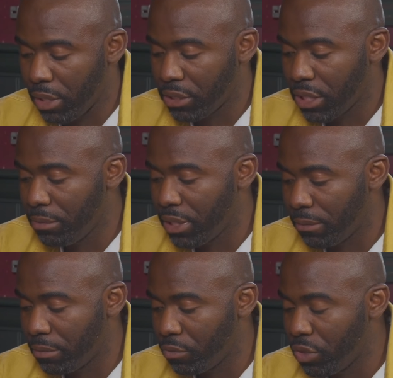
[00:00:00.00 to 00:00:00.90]
us coming
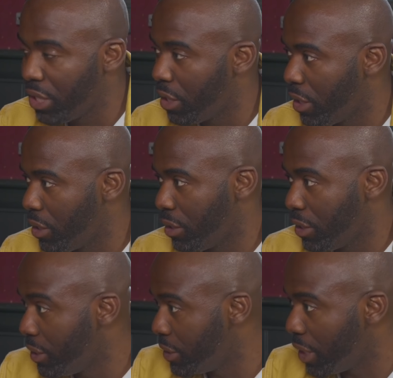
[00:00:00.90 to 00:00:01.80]
up, we heard
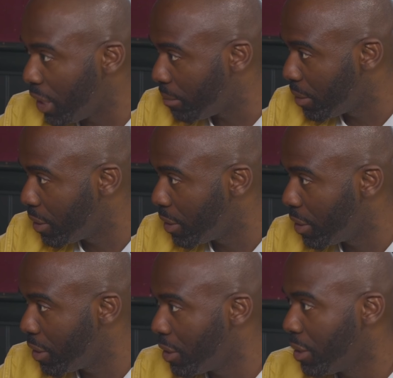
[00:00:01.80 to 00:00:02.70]
his name.
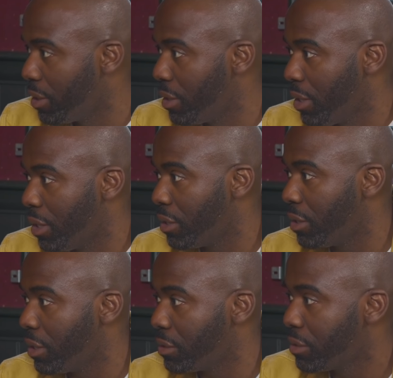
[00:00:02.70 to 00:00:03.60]
Mm. And
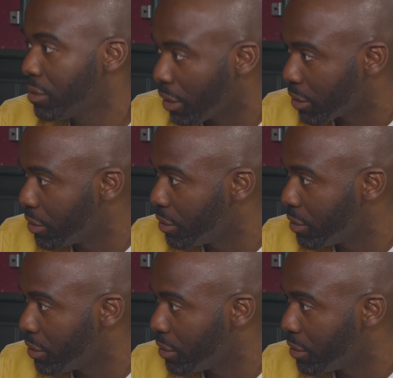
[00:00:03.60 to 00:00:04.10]
and Stux,